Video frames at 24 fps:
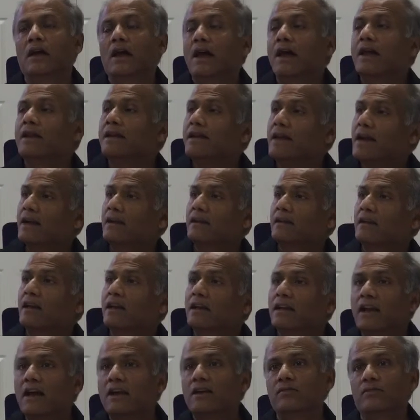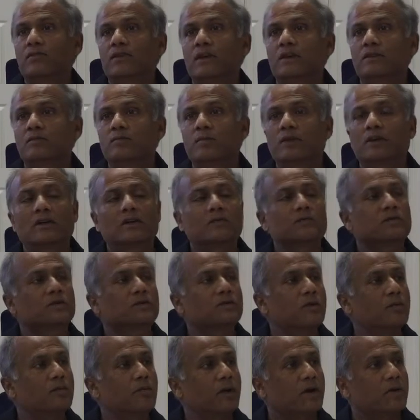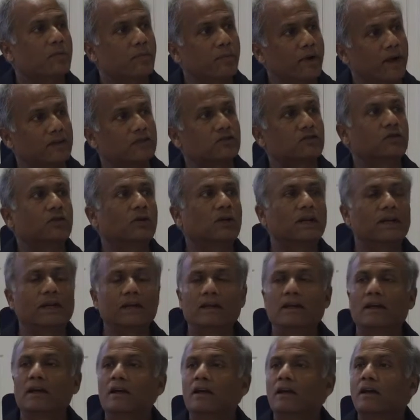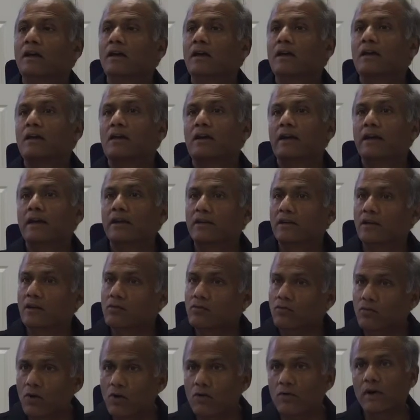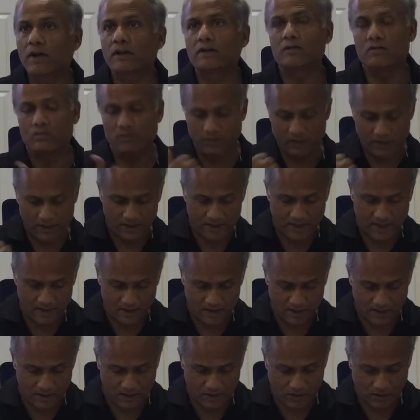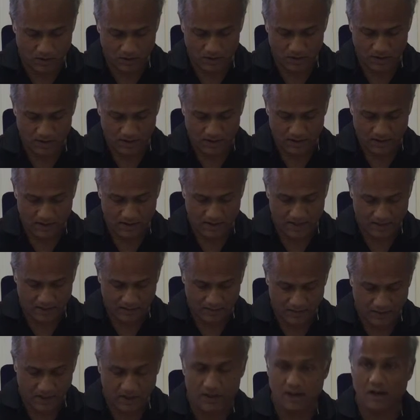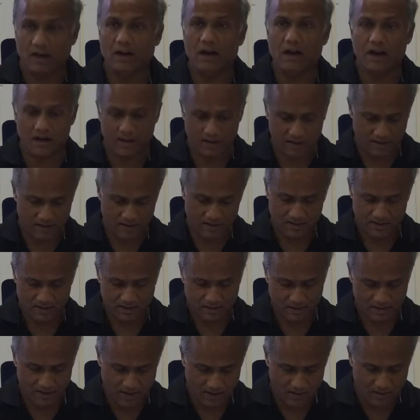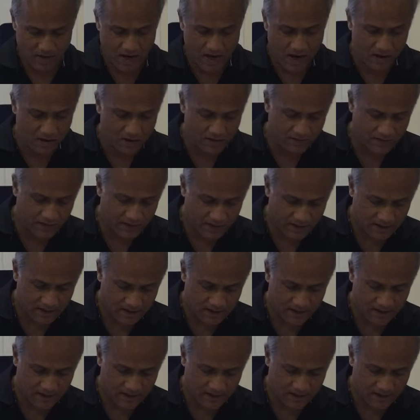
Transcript: and yet the life has become so perpetually interwoven with that ego that we cannot come out of it,